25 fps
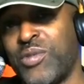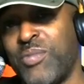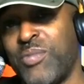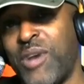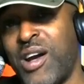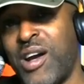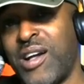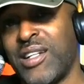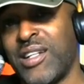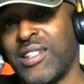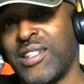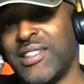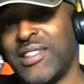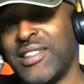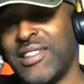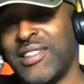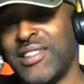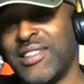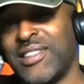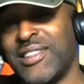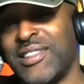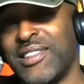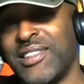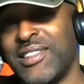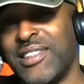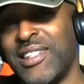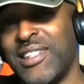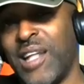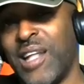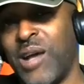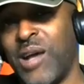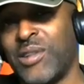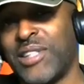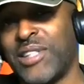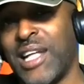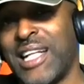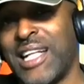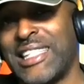Marcus, and
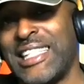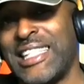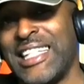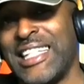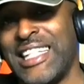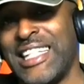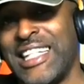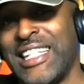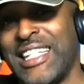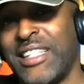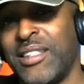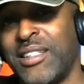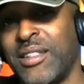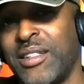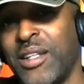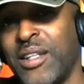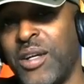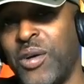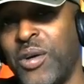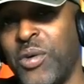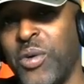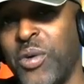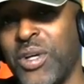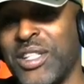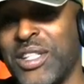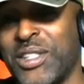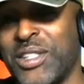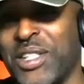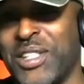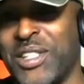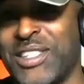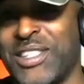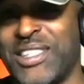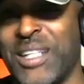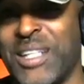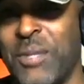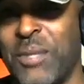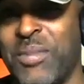y'all shot 10? Or was it
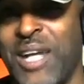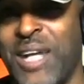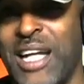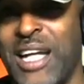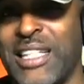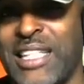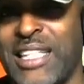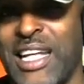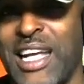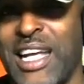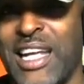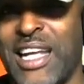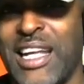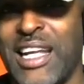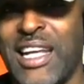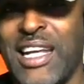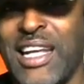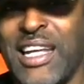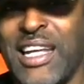something like that?